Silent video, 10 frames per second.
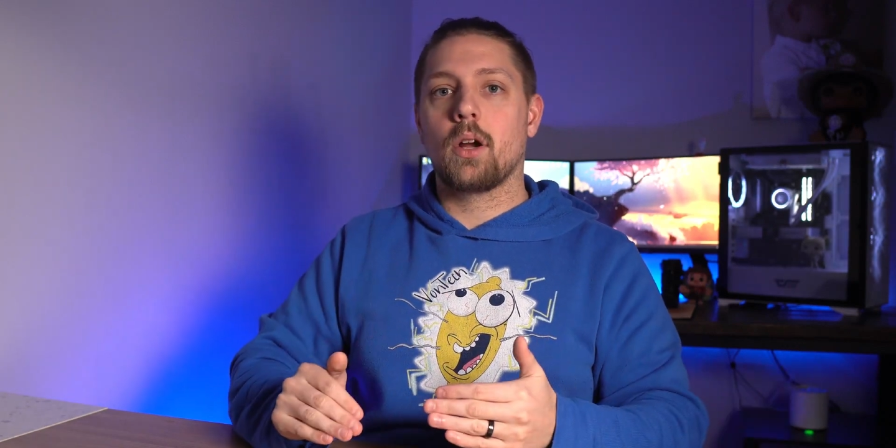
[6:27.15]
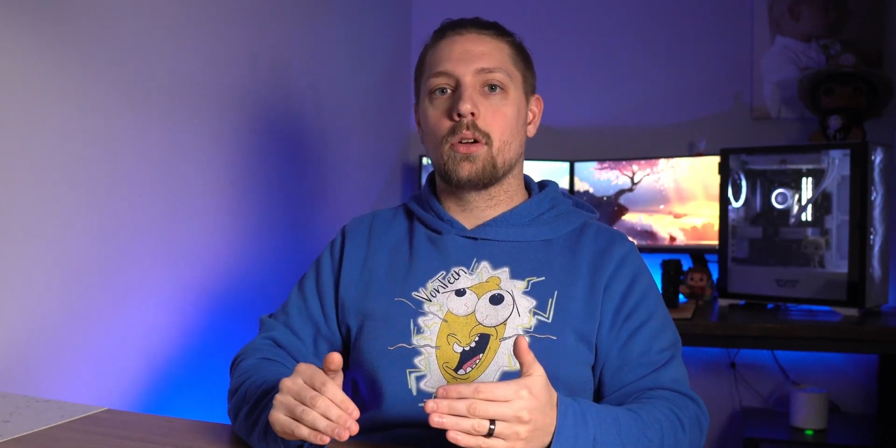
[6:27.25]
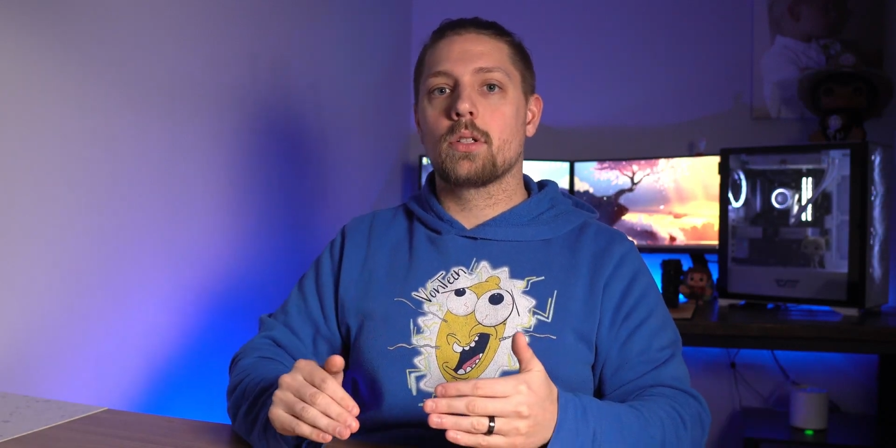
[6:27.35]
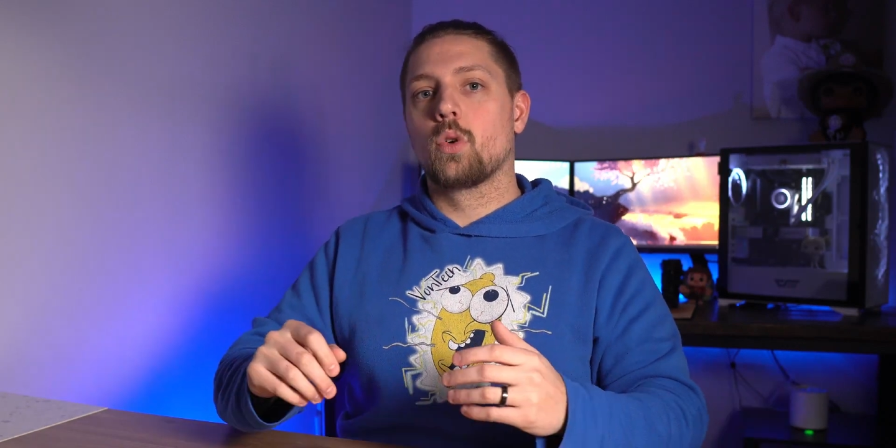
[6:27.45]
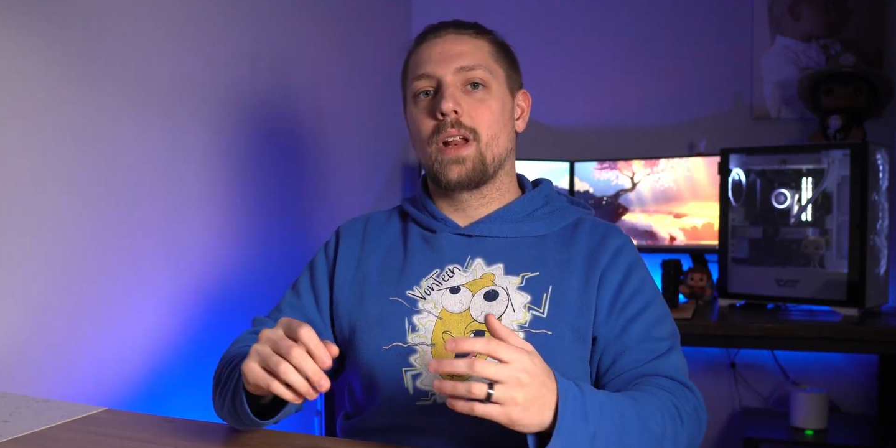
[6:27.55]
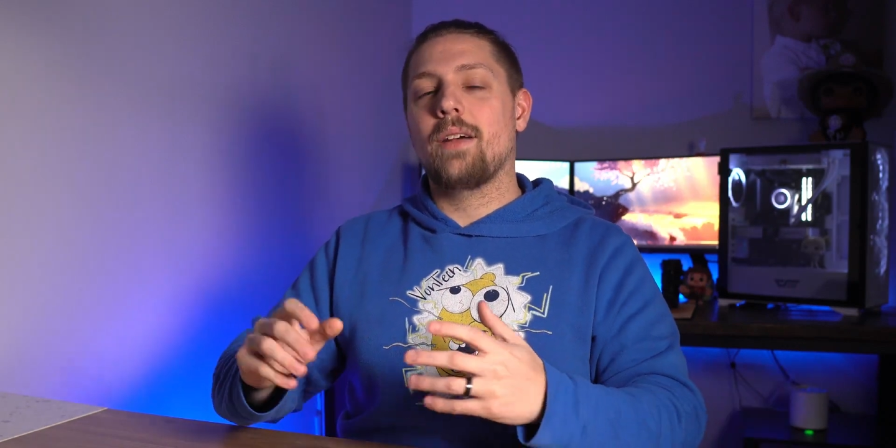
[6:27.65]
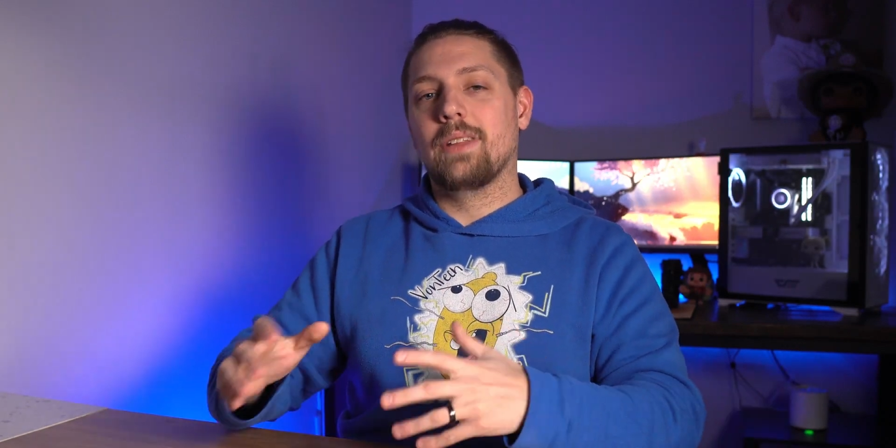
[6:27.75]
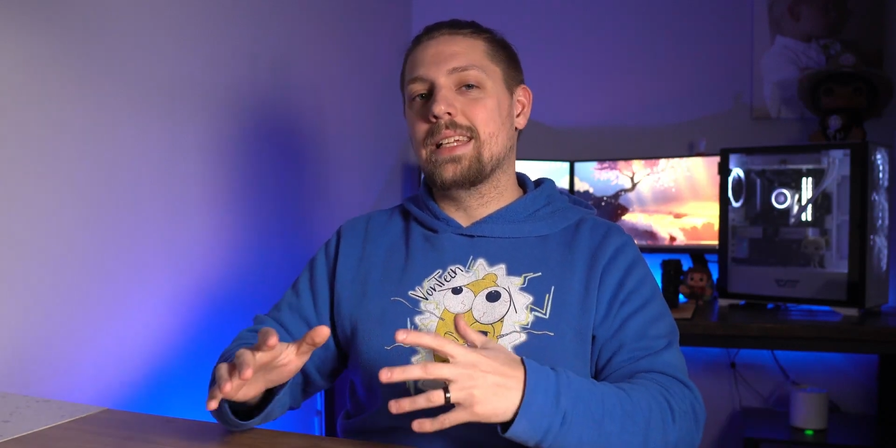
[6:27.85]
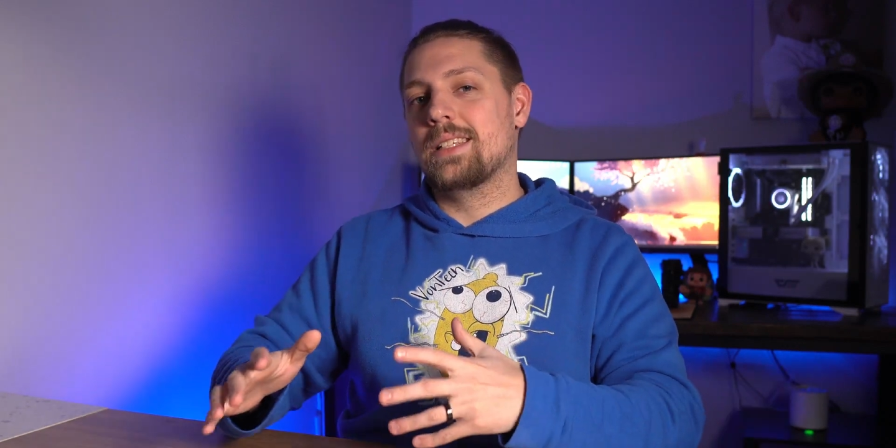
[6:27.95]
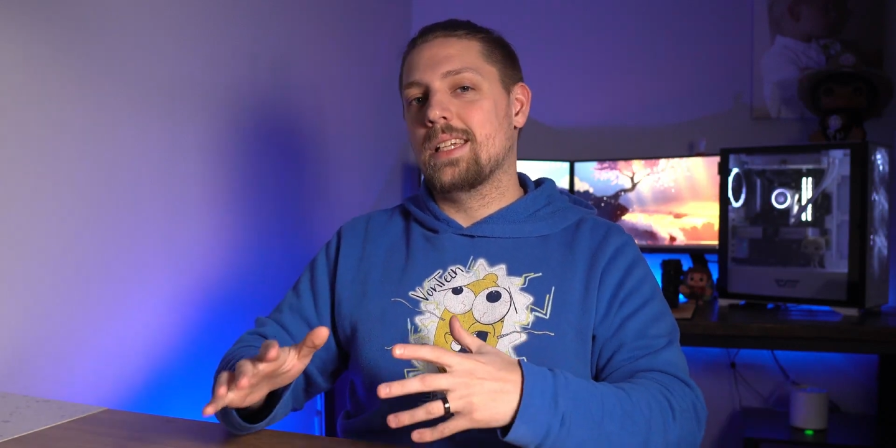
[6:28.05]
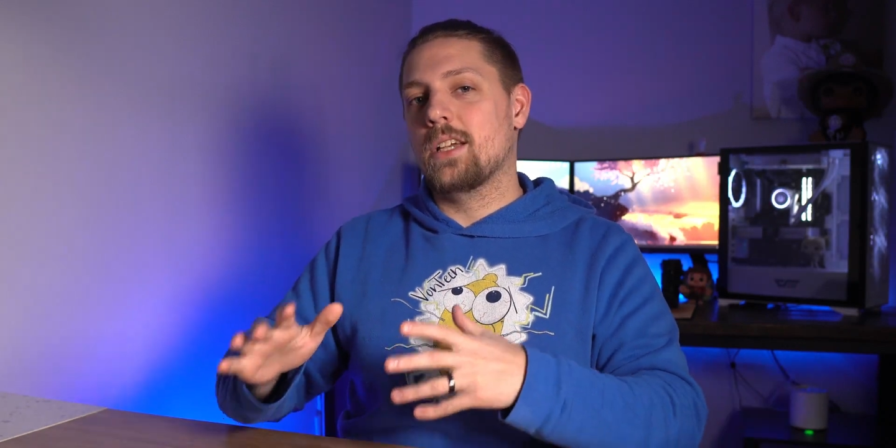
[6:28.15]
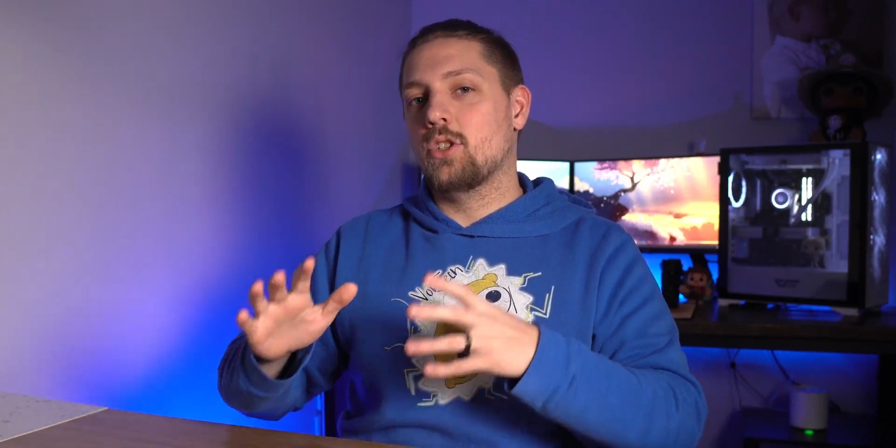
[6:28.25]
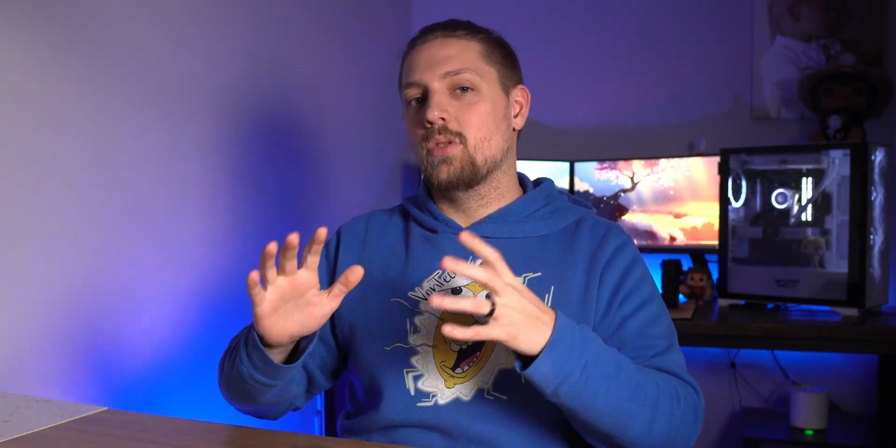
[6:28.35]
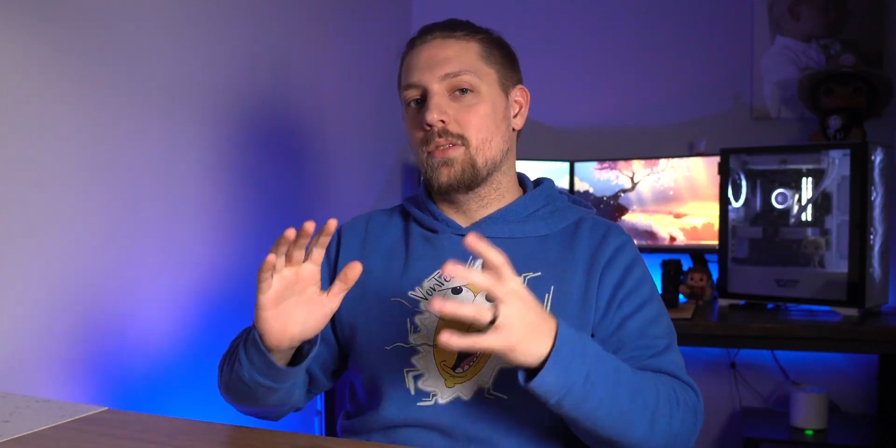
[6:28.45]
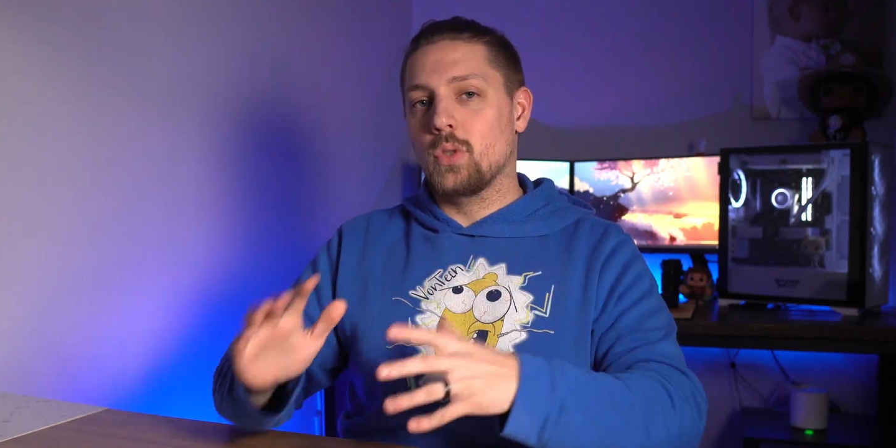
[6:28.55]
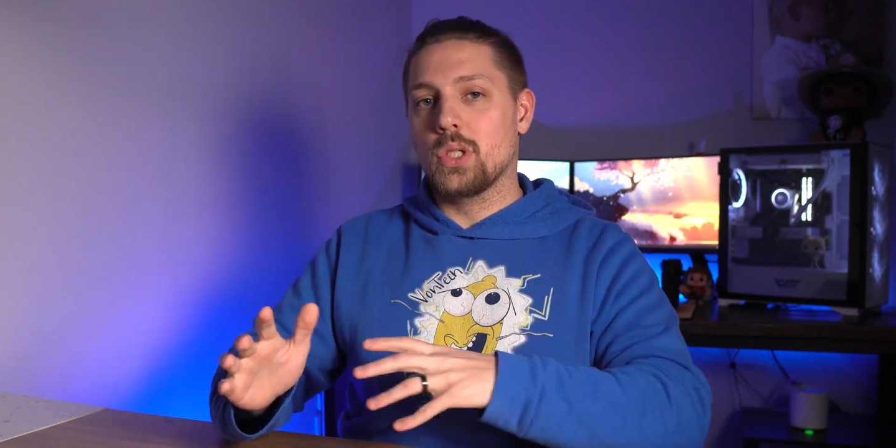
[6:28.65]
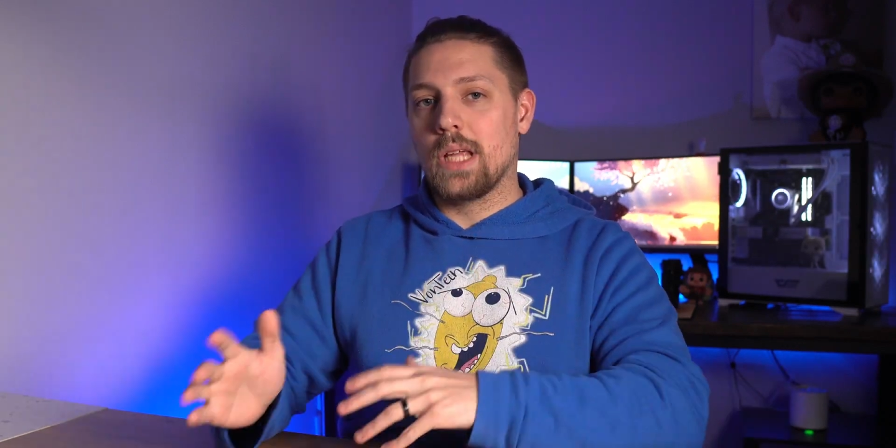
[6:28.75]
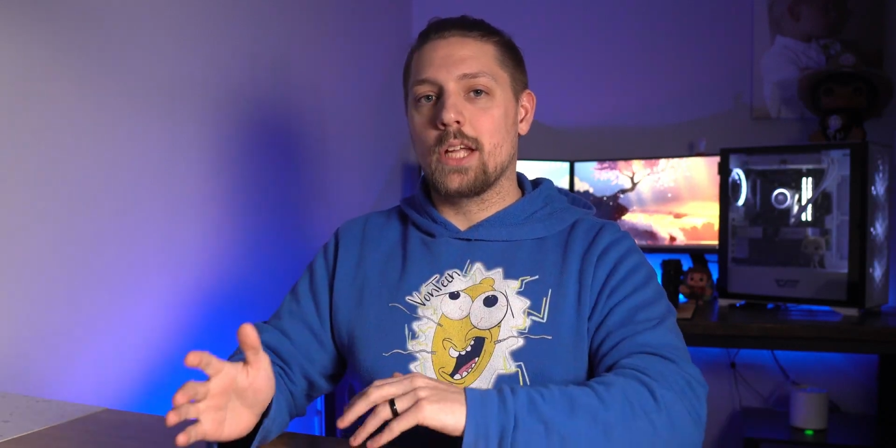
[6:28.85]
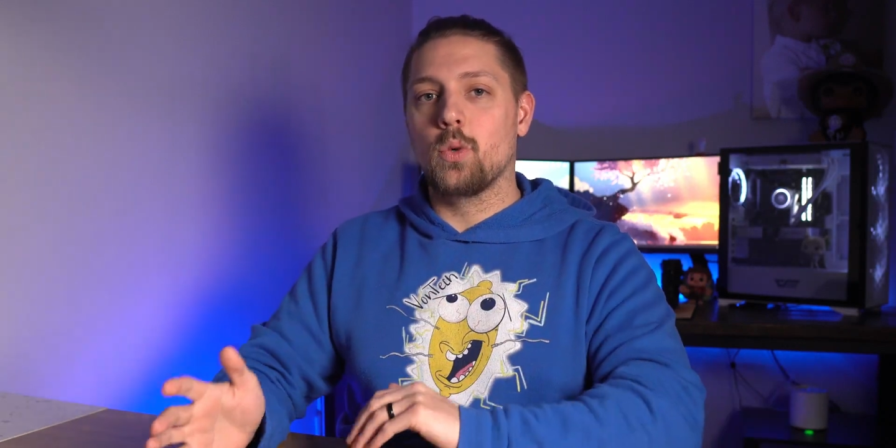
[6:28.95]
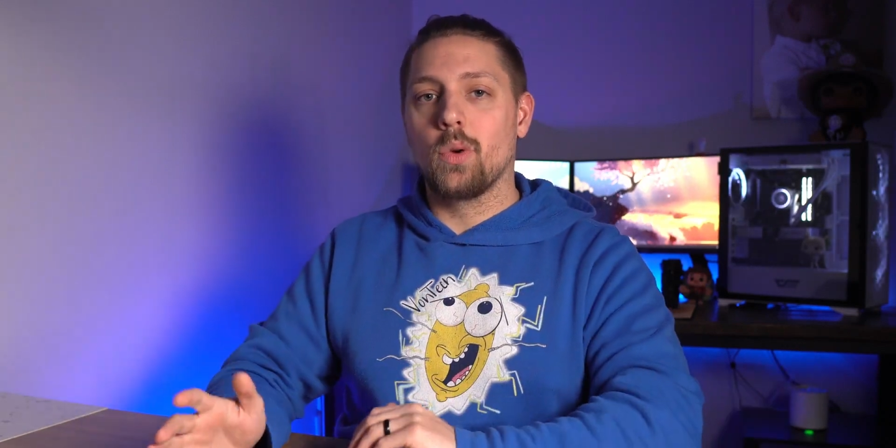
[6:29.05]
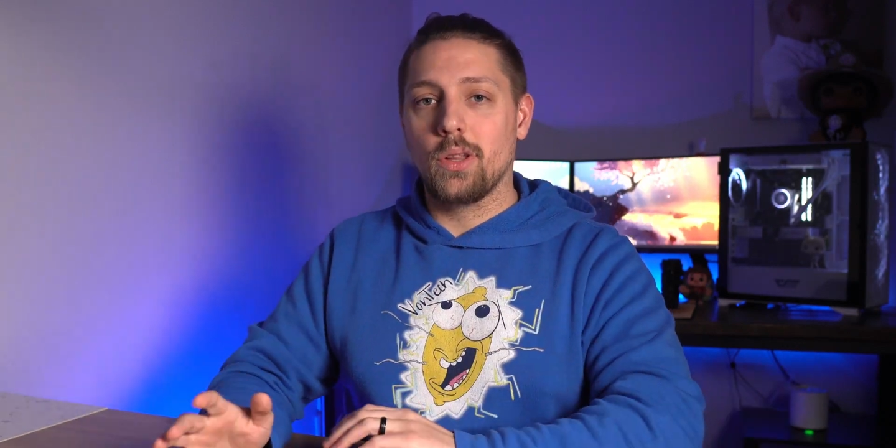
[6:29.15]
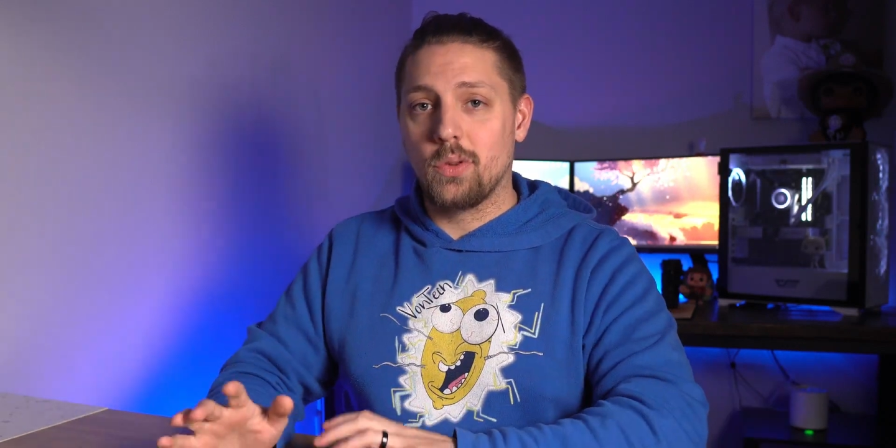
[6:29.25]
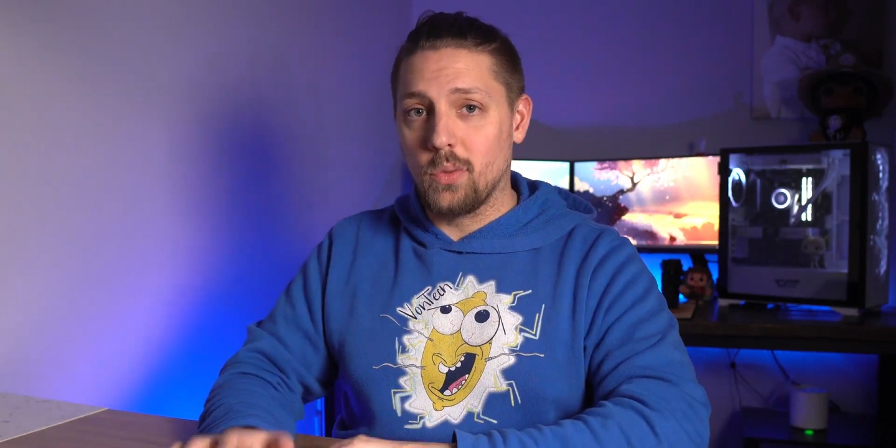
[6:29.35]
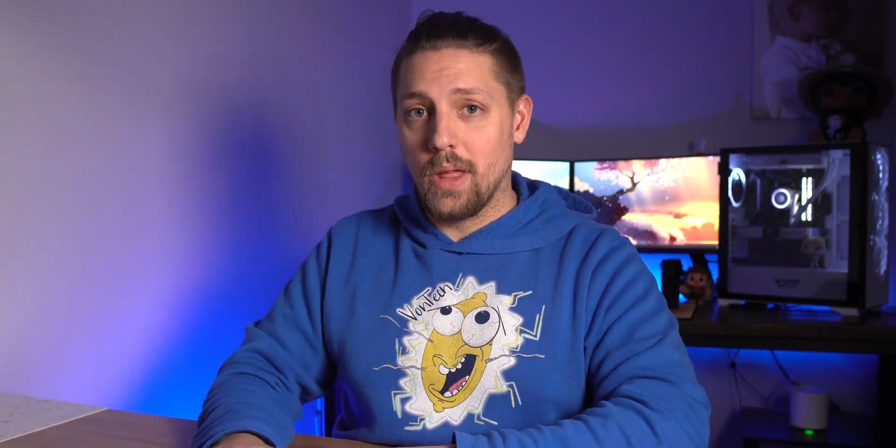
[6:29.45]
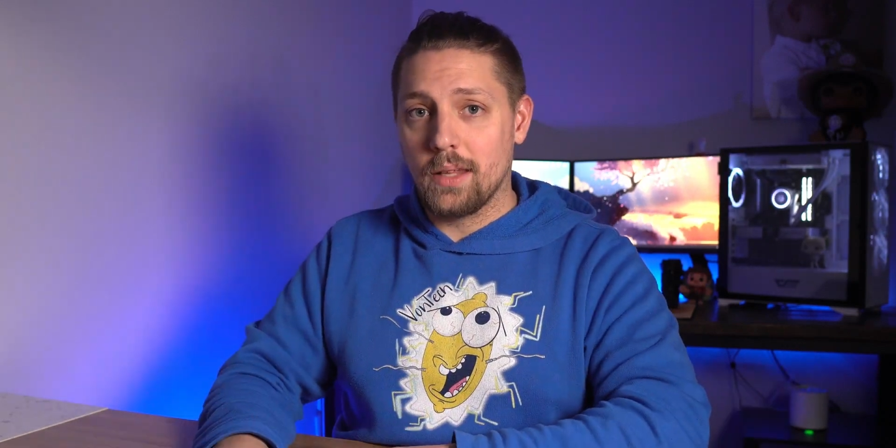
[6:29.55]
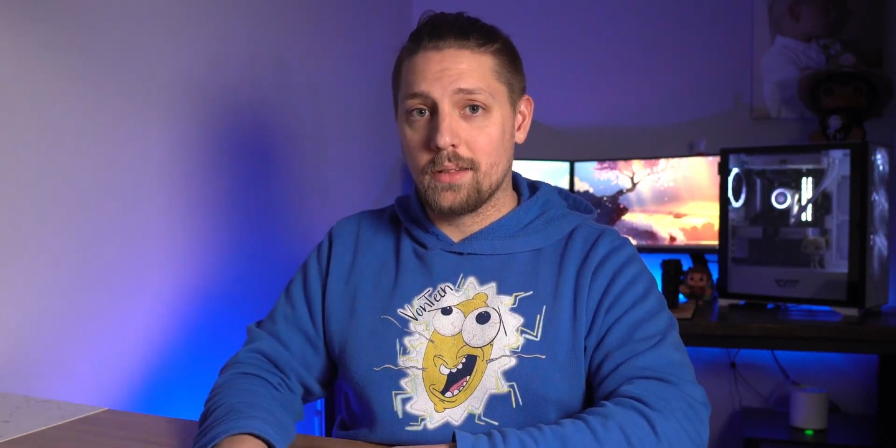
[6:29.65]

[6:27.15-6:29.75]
megahertz. You're gonna have latency issues if you decide you wanna do that.